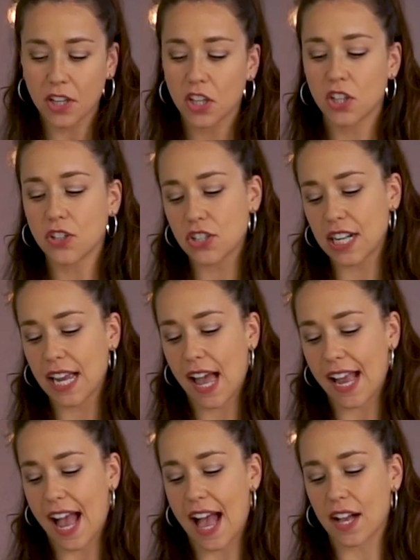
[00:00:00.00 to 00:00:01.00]
Usually I
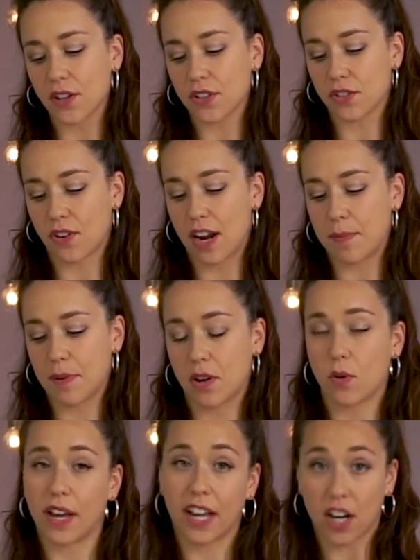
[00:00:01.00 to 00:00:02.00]
angle the scraper
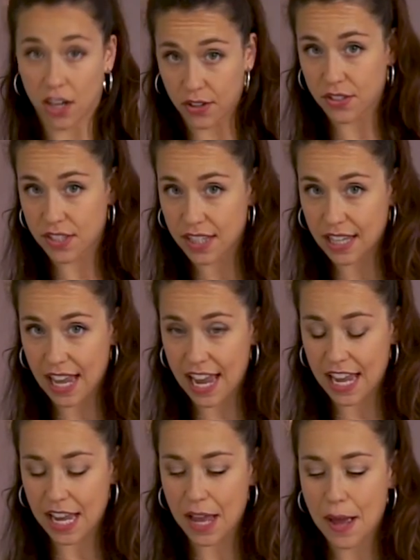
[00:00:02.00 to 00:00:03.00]
quite close to the
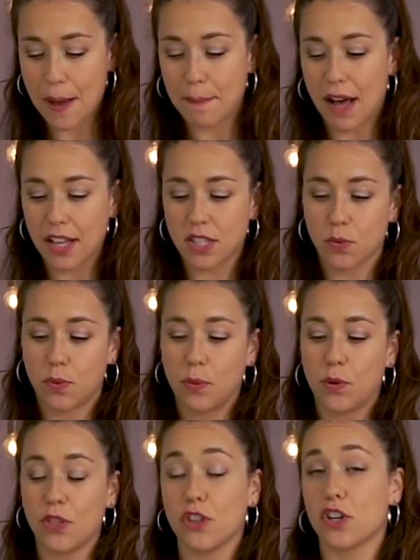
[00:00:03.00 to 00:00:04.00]
cake, but we
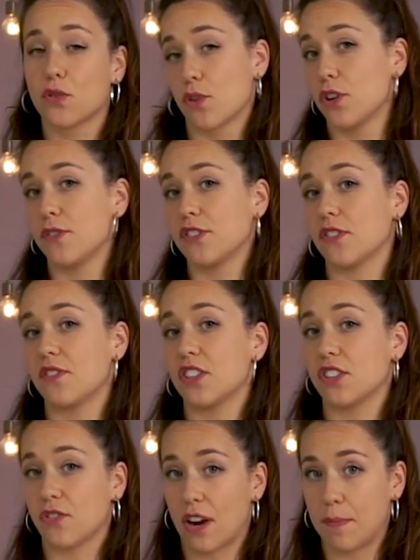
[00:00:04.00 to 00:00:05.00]
want the grooves of the
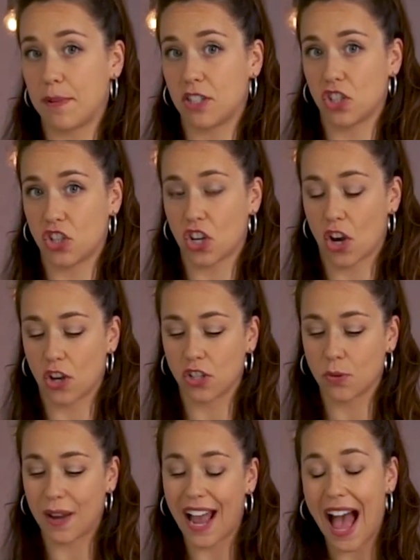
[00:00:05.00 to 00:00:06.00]
scraper to show.
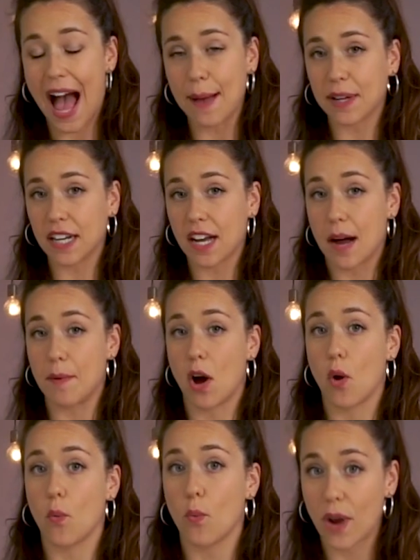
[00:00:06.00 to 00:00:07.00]
So I am gonna come
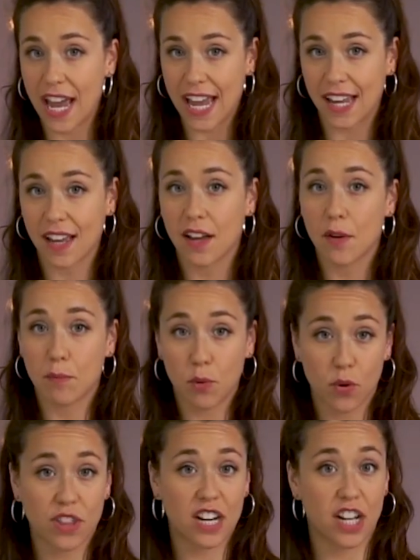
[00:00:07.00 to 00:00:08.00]
away
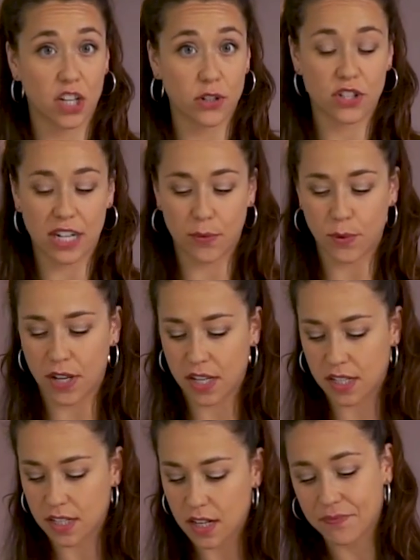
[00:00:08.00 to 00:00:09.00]
more than I usually
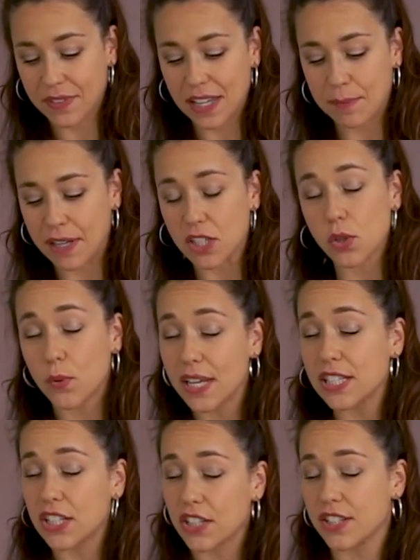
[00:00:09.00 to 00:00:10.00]
would, but it's always
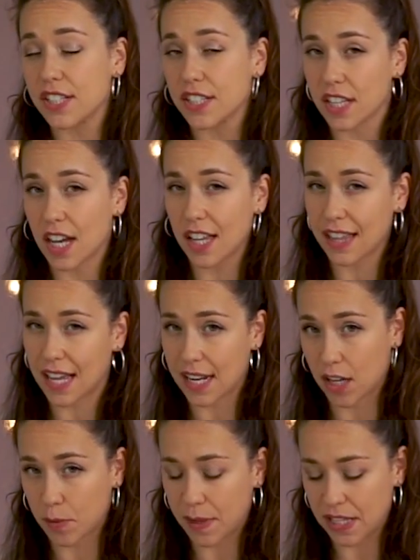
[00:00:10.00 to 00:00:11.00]
good to start that
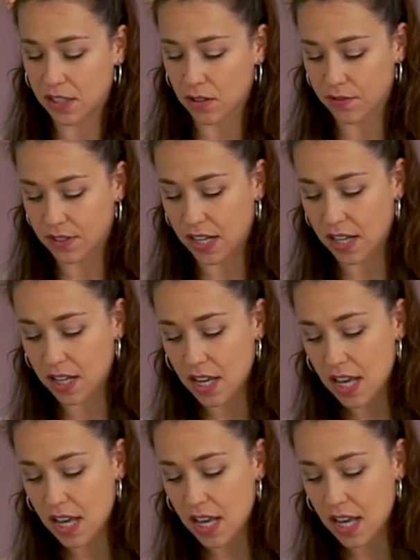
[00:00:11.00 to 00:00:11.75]
little bit softer.